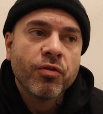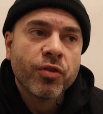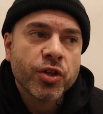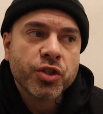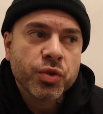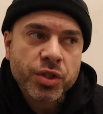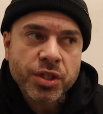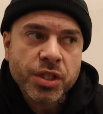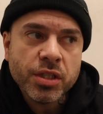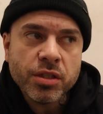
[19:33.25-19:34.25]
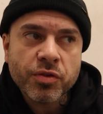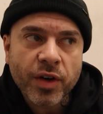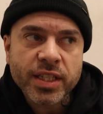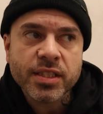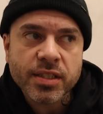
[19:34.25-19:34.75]
Virgil Ortiz
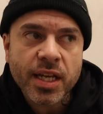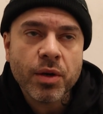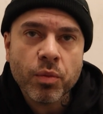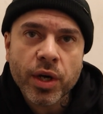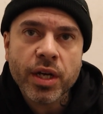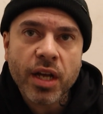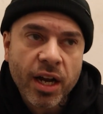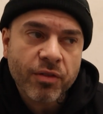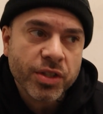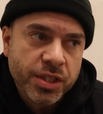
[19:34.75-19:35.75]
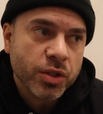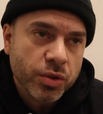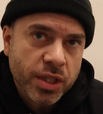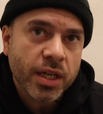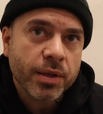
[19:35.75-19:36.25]
fights the same way every single
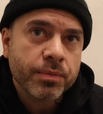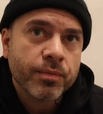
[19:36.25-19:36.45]
time.